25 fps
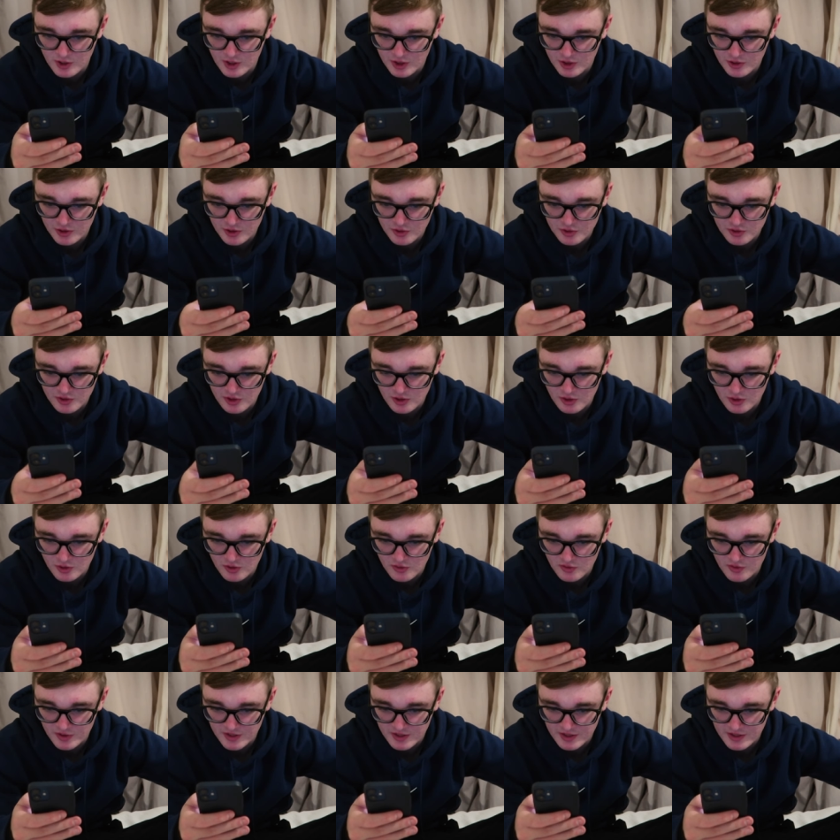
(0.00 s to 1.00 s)
and I used to
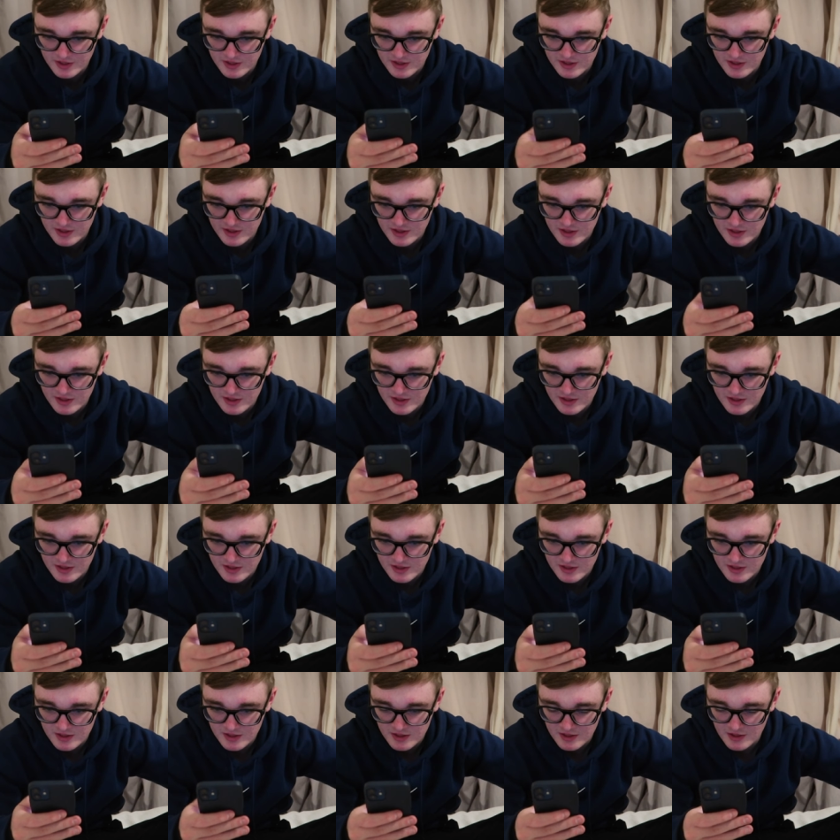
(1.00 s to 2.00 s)
love it.
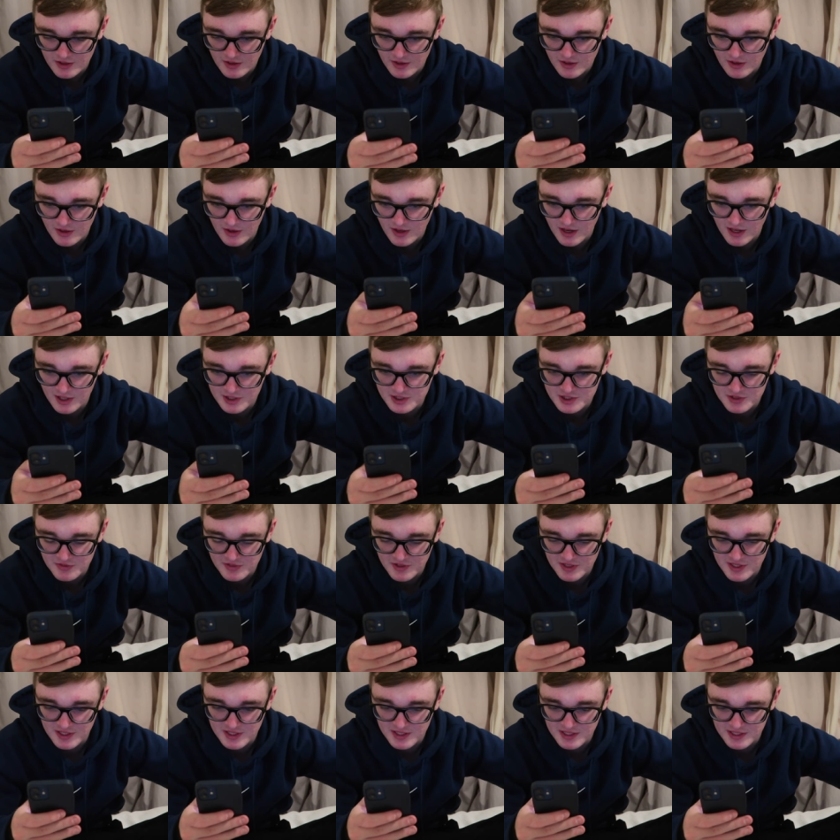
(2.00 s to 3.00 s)
I actually
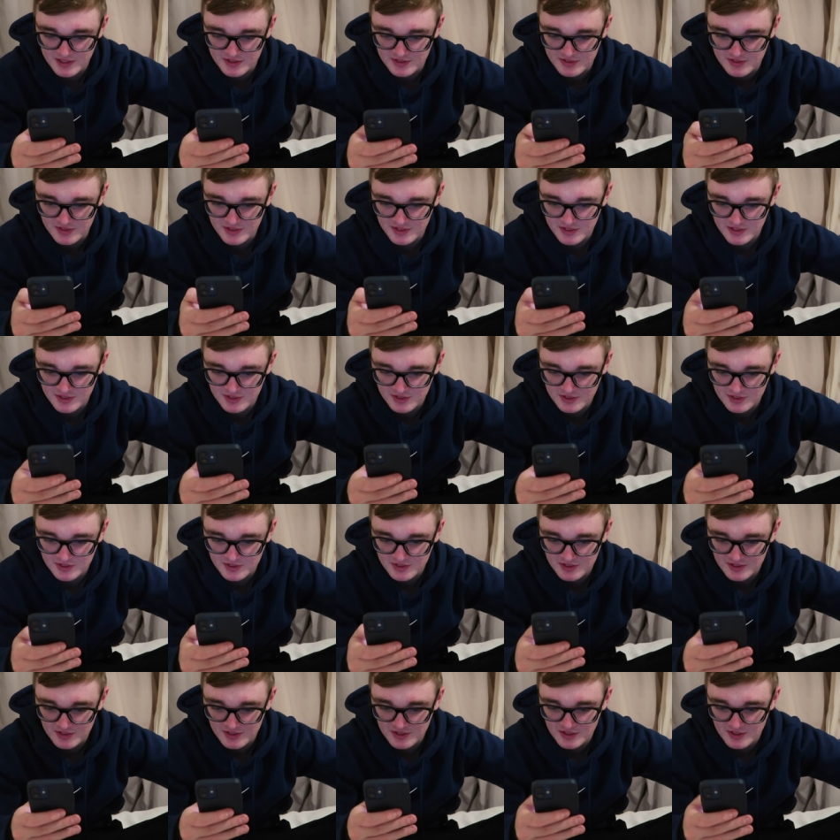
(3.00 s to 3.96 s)
think it is this.